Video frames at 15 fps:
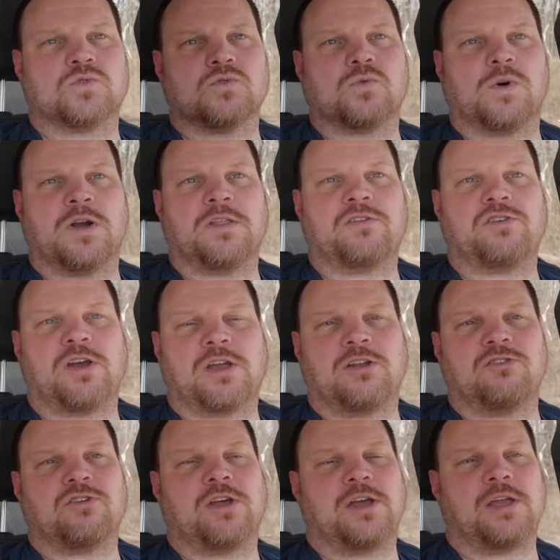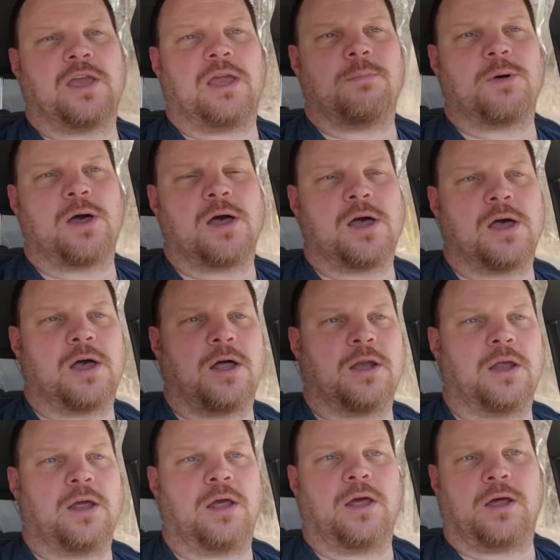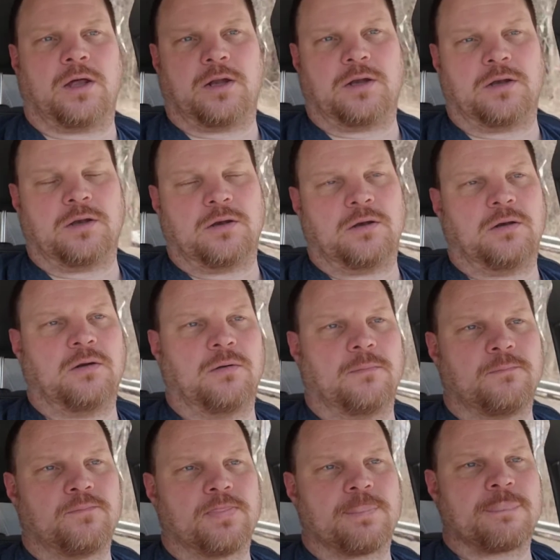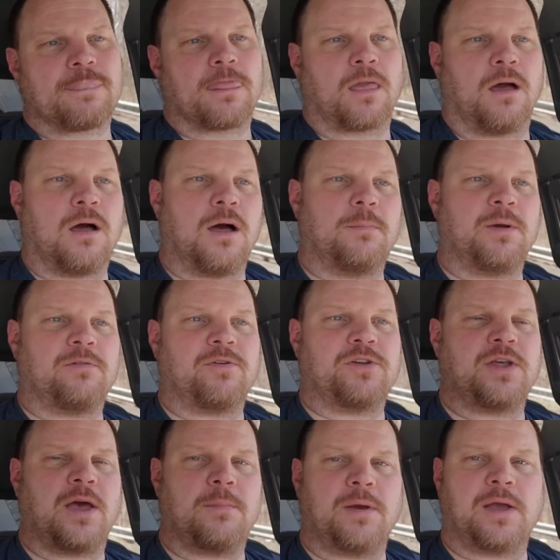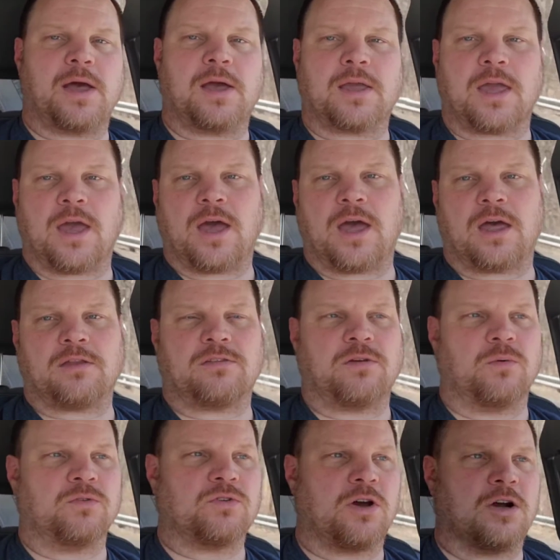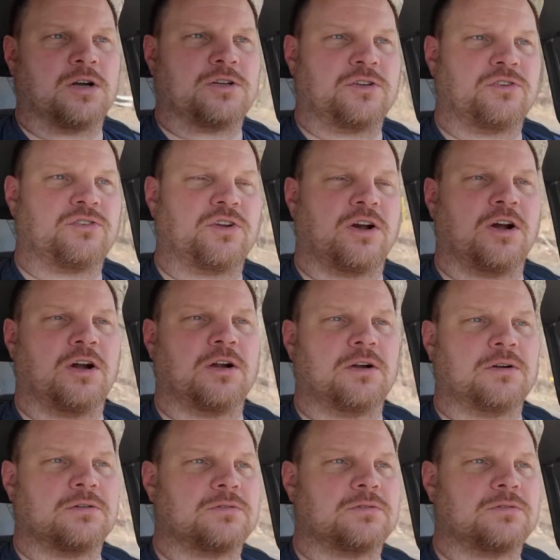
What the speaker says: Where the check engine light came on, and every time I got gas, it was hard to start